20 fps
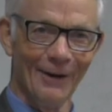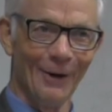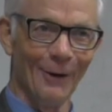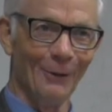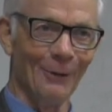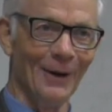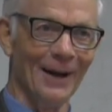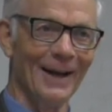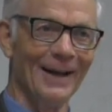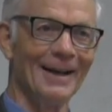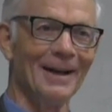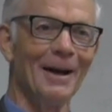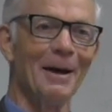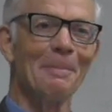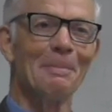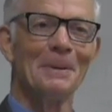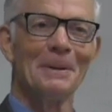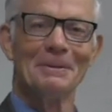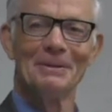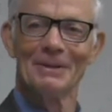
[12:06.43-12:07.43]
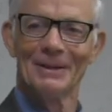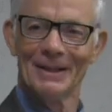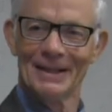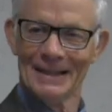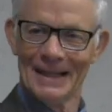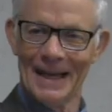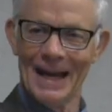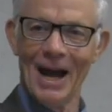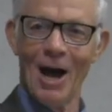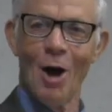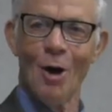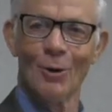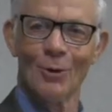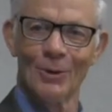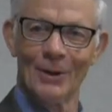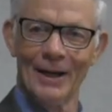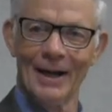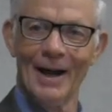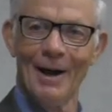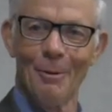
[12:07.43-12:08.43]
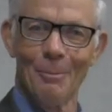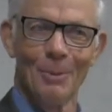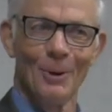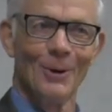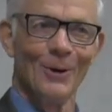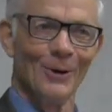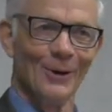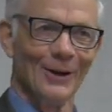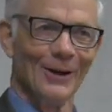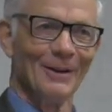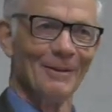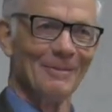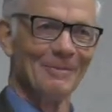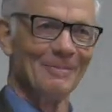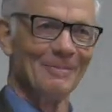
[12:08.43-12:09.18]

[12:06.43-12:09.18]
all right, up in Calgary, Alberta.